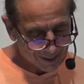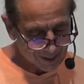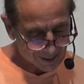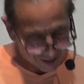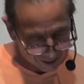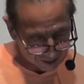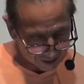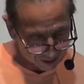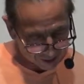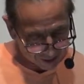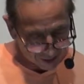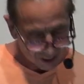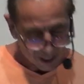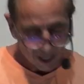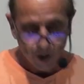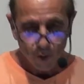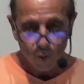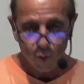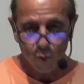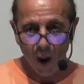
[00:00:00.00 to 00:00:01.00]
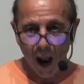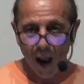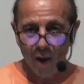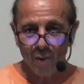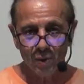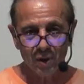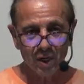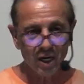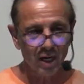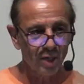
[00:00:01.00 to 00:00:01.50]
to this. Why
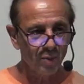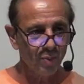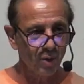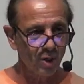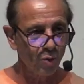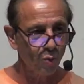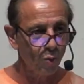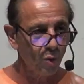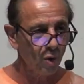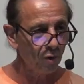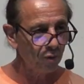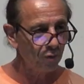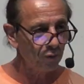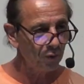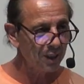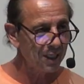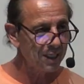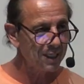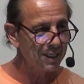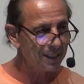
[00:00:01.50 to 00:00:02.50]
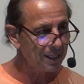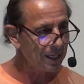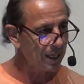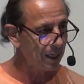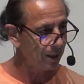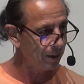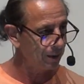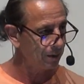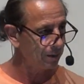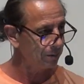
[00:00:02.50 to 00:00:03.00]
wouldn't anybody willfully
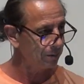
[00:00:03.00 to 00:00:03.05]
sin?